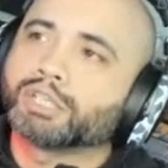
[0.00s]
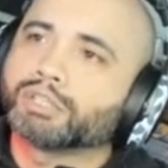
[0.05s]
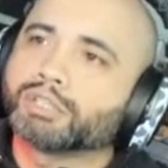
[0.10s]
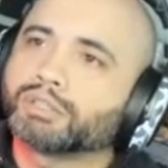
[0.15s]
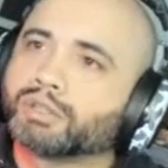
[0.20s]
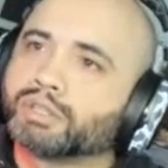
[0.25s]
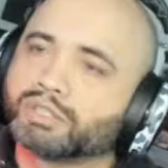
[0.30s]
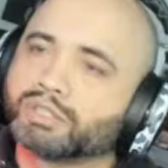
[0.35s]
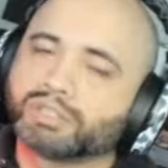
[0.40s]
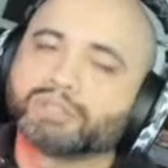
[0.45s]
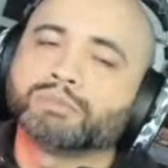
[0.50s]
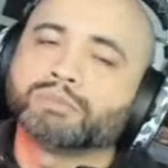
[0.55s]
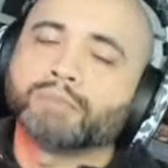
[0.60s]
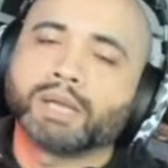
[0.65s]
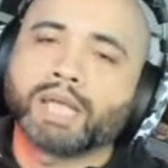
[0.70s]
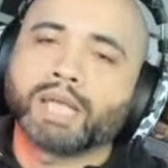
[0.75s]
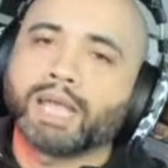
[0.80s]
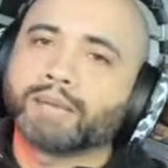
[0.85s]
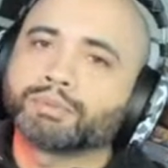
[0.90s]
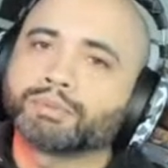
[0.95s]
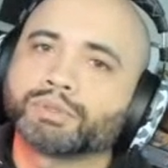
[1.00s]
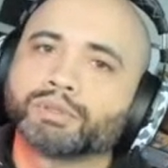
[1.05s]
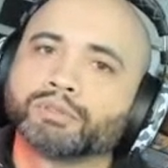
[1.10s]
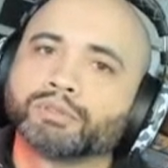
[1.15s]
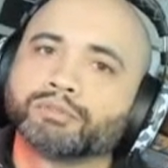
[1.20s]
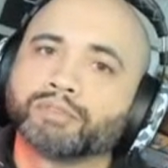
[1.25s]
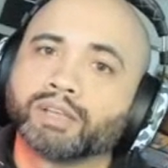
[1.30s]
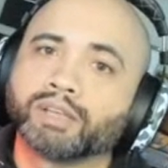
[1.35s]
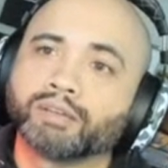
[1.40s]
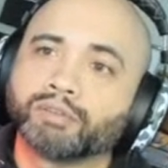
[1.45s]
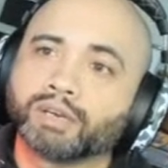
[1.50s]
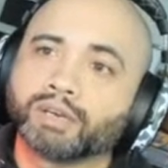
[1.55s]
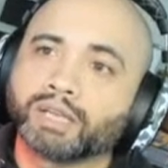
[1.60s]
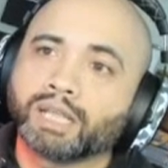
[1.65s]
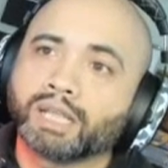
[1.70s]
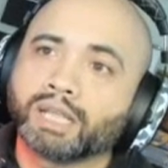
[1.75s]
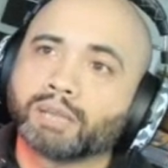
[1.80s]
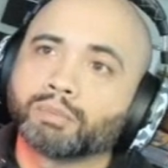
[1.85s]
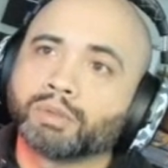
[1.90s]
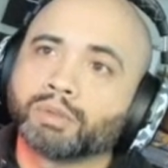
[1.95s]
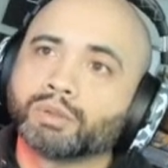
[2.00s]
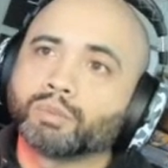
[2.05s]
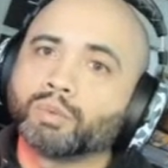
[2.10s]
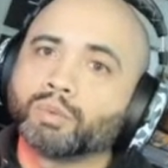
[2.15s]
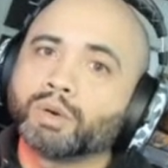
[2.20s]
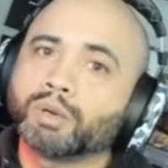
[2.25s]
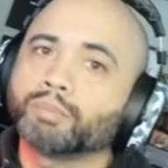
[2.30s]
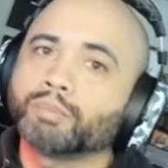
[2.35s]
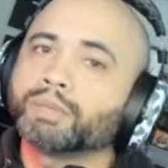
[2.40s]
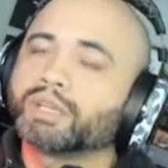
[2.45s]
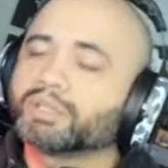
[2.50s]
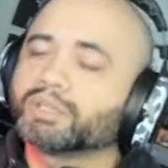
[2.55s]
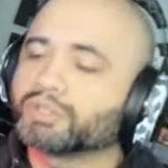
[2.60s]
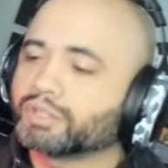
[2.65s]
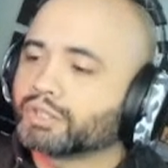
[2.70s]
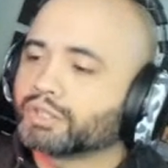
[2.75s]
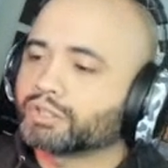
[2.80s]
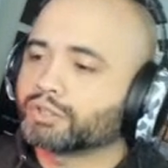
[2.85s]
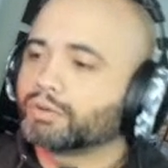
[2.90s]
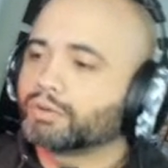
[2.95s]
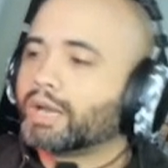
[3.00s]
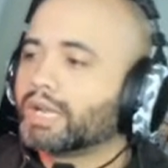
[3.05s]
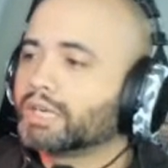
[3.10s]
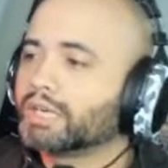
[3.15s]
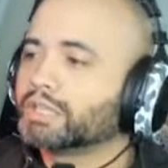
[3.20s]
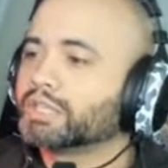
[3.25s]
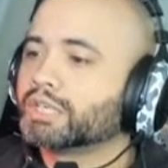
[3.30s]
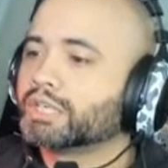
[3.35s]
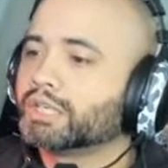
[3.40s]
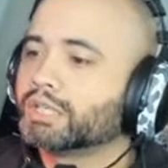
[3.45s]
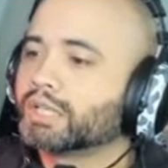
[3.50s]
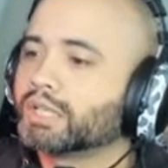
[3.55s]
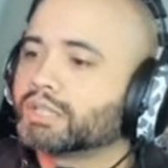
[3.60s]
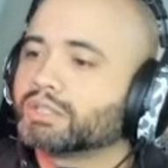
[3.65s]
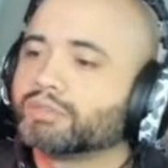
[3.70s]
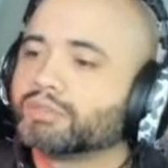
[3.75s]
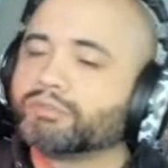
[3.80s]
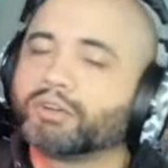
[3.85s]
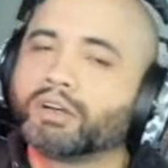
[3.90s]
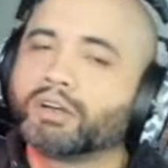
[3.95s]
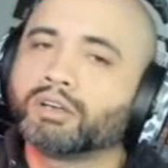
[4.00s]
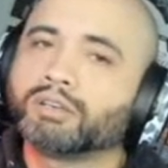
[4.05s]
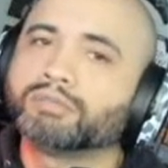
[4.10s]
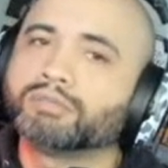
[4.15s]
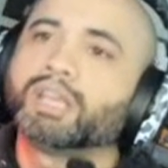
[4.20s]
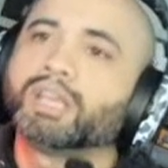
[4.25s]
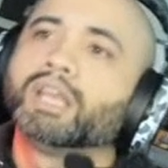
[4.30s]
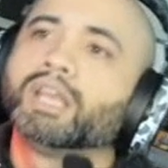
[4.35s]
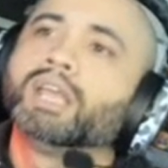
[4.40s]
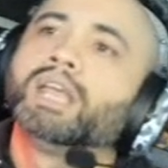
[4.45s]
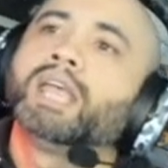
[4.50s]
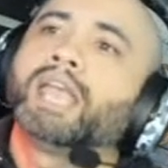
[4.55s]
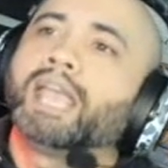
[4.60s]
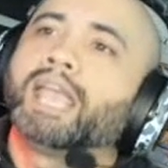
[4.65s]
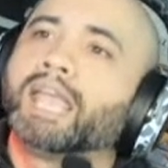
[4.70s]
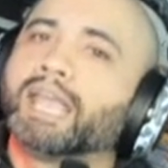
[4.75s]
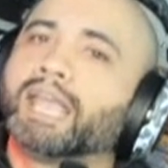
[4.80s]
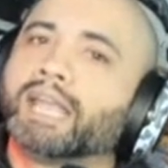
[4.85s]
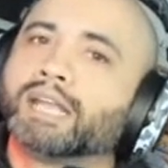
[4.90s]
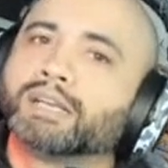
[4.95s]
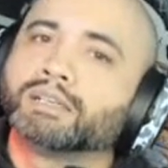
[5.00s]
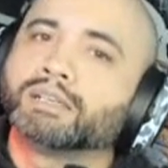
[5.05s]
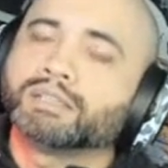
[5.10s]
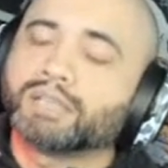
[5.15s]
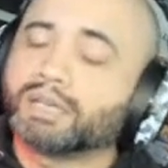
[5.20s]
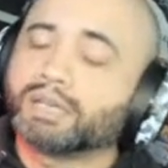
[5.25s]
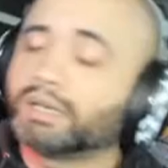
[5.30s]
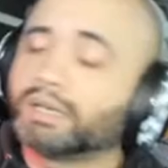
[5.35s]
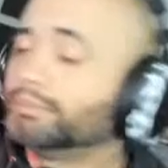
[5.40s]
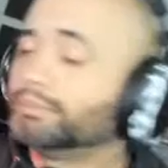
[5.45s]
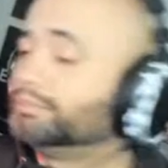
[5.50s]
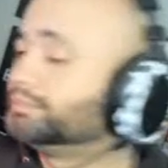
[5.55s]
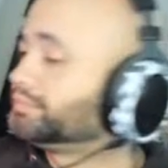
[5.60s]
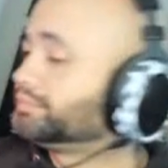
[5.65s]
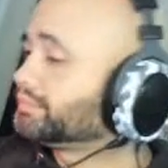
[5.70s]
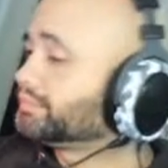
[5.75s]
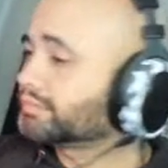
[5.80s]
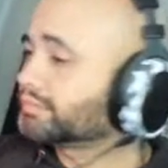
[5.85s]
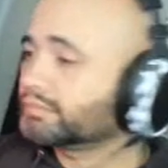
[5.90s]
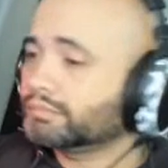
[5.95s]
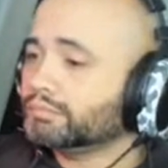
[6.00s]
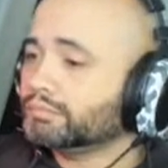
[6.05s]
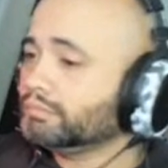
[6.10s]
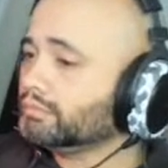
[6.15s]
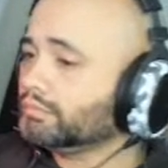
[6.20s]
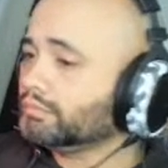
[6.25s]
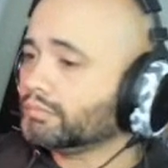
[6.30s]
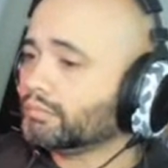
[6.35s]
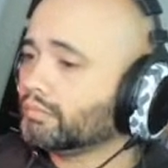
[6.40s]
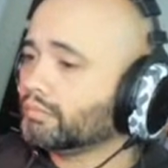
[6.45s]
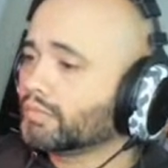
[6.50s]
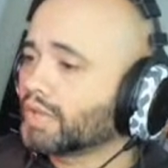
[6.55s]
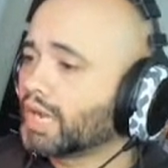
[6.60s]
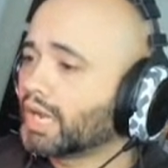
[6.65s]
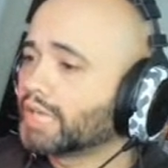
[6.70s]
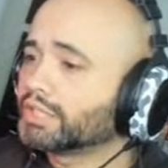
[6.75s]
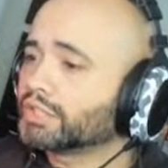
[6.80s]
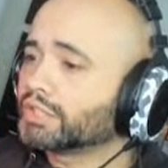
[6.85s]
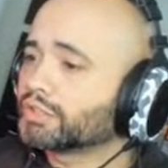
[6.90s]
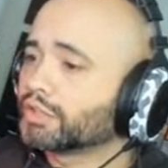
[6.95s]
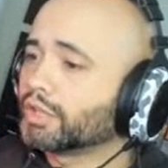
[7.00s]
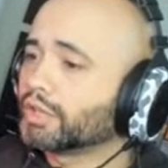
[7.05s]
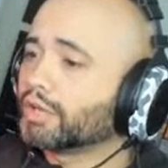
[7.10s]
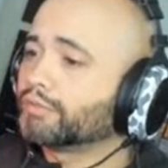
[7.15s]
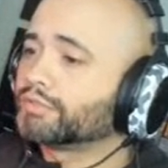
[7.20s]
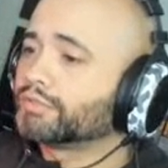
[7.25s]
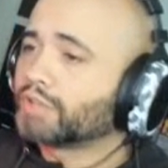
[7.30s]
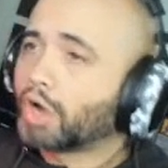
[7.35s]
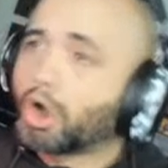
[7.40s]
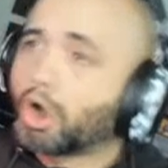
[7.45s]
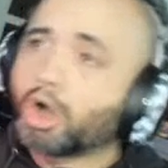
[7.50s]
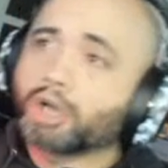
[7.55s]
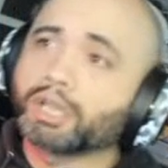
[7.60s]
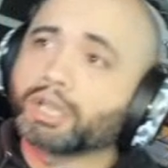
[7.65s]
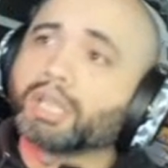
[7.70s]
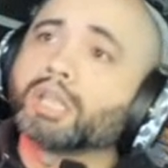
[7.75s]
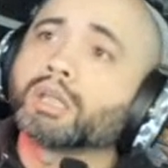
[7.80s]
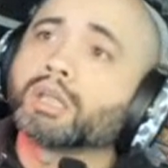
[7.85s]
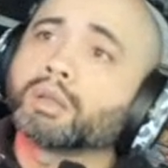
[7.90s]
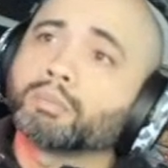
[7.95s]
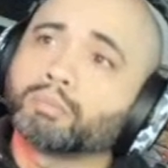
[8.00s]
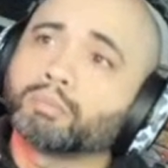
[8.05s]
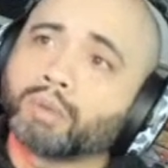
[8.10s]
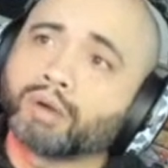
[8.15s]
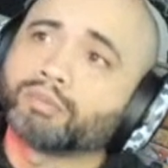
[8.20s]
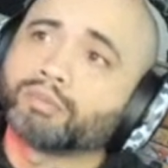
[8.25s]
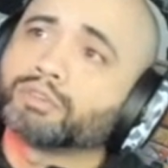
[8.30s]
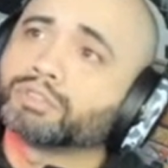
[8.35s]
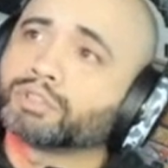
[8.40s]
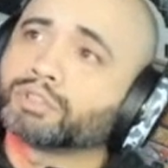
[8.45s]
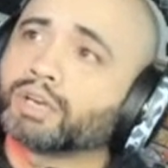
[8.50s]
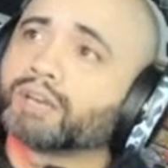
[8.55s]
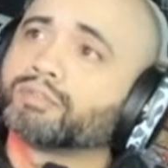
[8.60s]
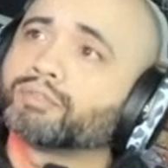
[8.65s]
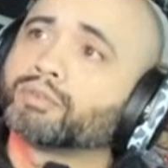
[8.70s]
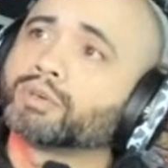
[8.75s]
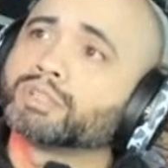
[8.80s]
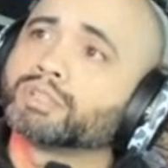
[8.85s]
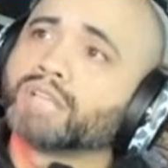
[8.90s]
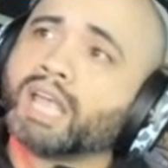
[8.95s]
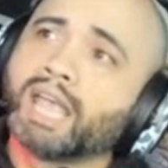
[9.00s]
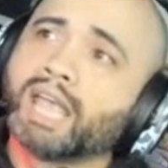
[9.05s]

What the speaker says: This is my absolute favorite game in the world because of the strategy that's involved, and I just love talking Marvel Strike Force.